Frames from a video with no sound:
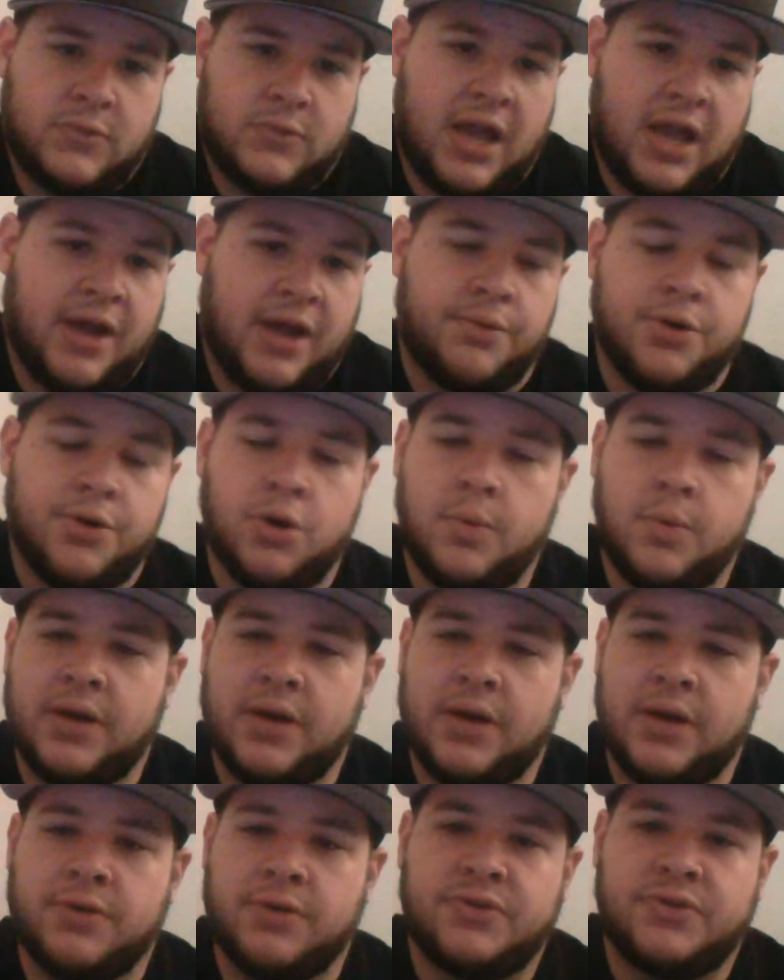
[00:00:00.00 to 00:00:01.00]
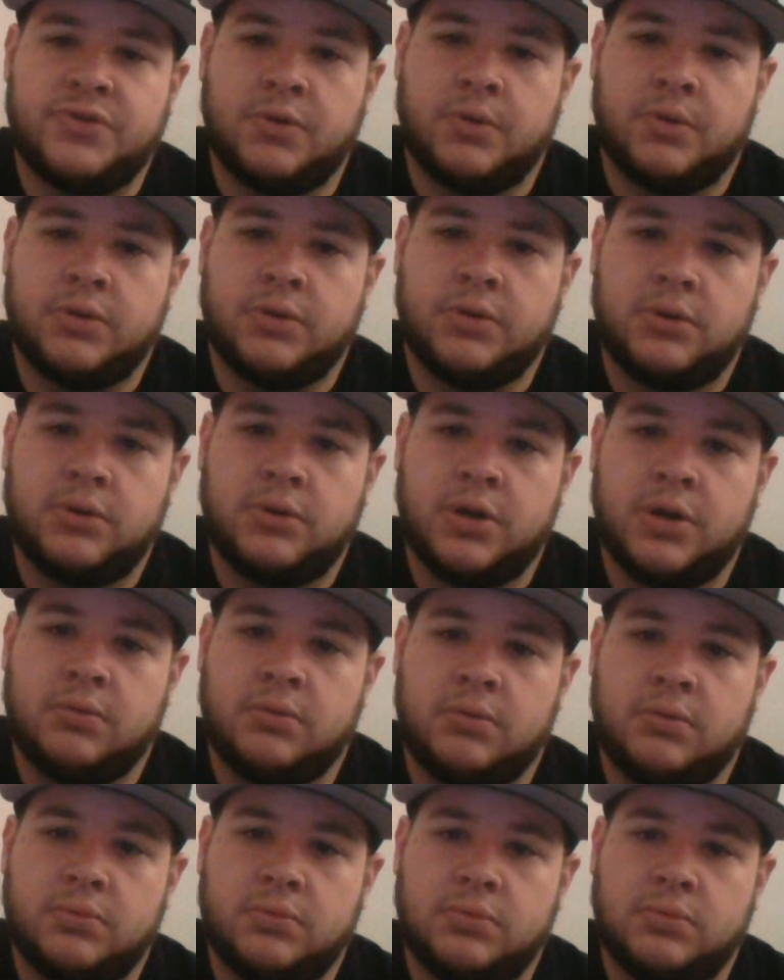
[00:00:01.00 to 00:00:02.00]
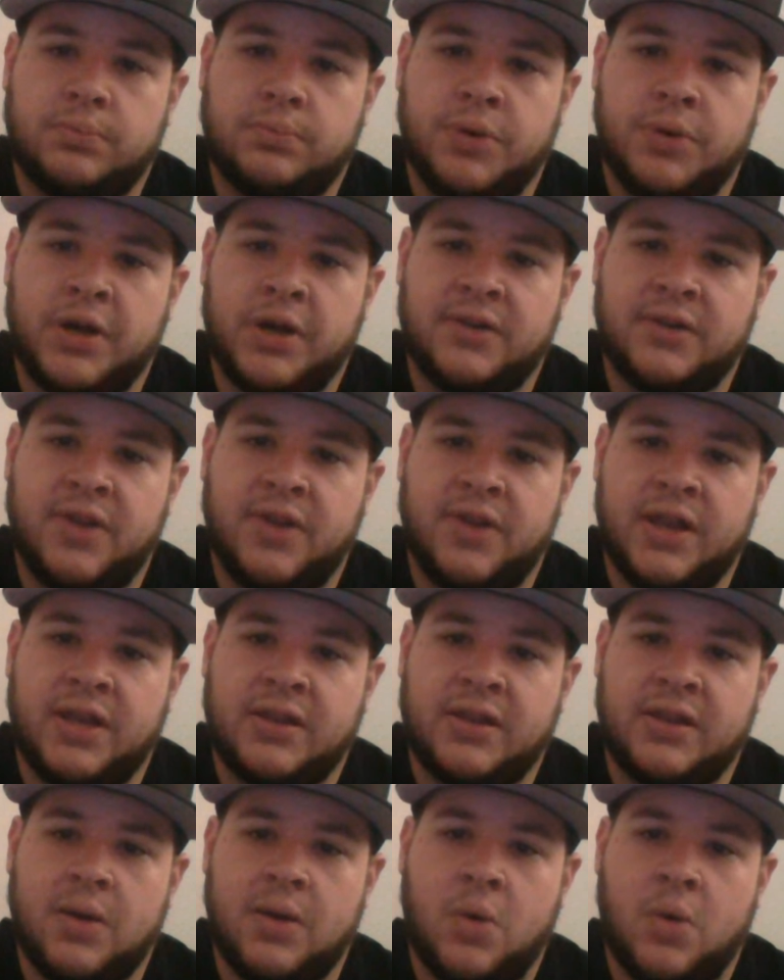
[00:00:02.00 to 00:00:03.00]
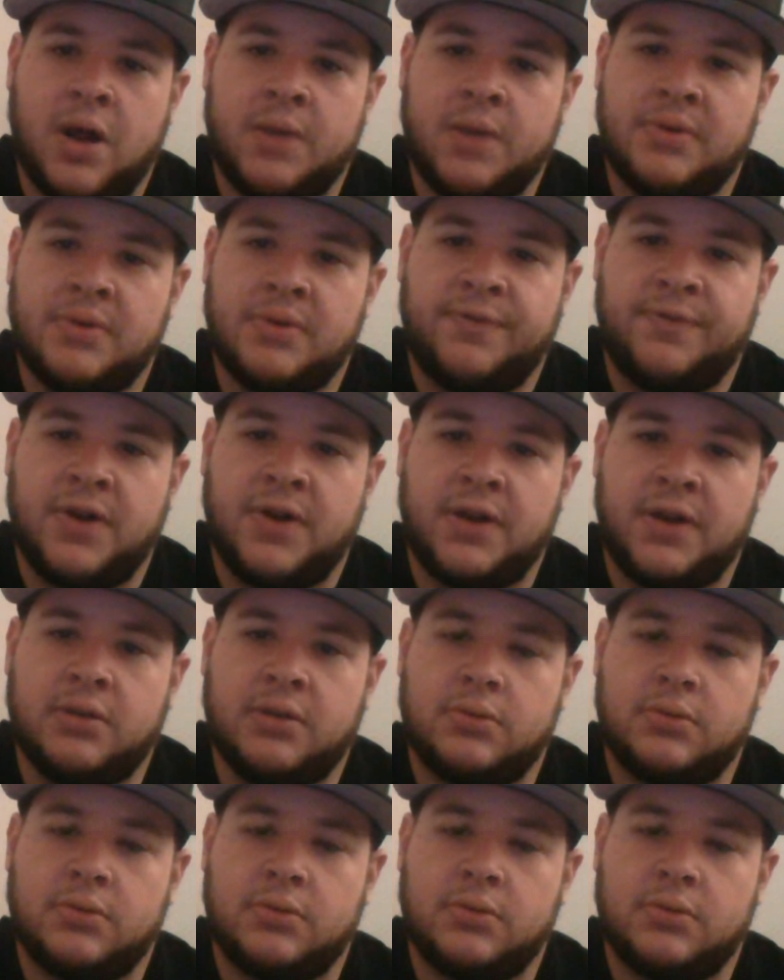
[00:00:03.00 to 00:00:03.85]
I don't know what Anderson's doing, breaking his leg in that Wyman fight.